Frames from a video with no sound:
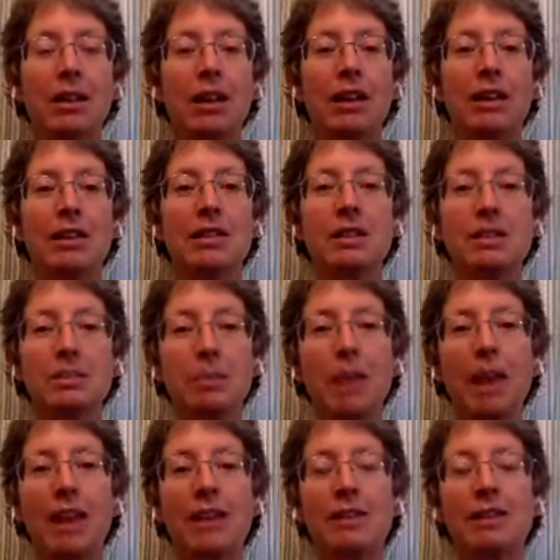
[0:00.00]
in a
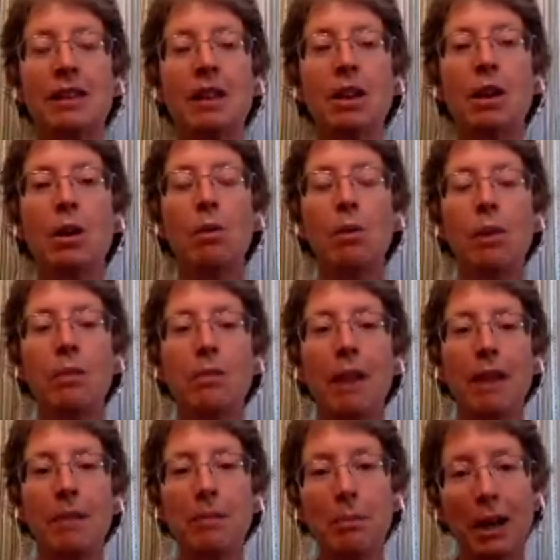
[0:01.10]
space where
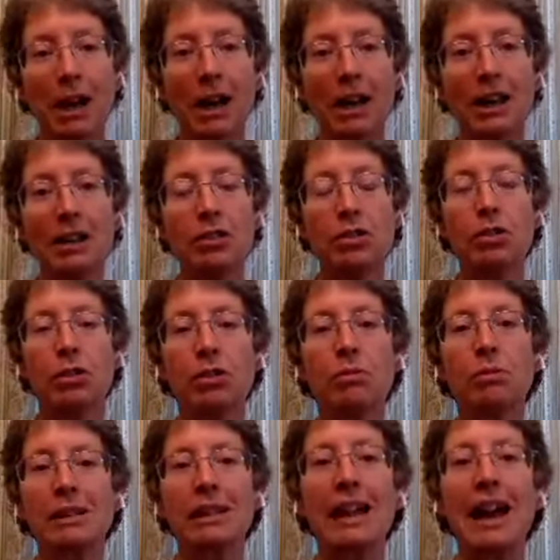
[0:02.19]
my mind could
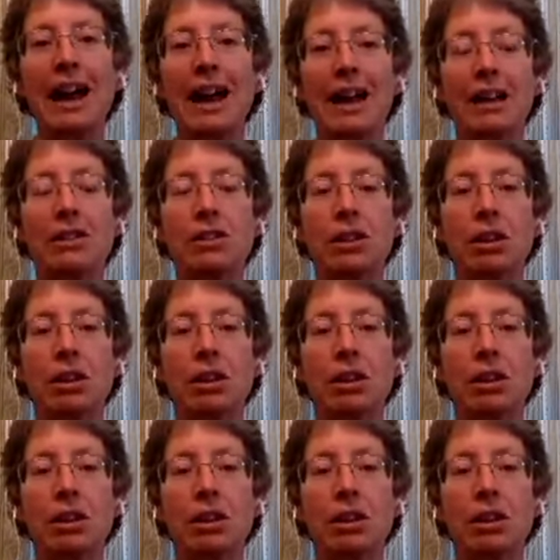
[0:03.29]
relax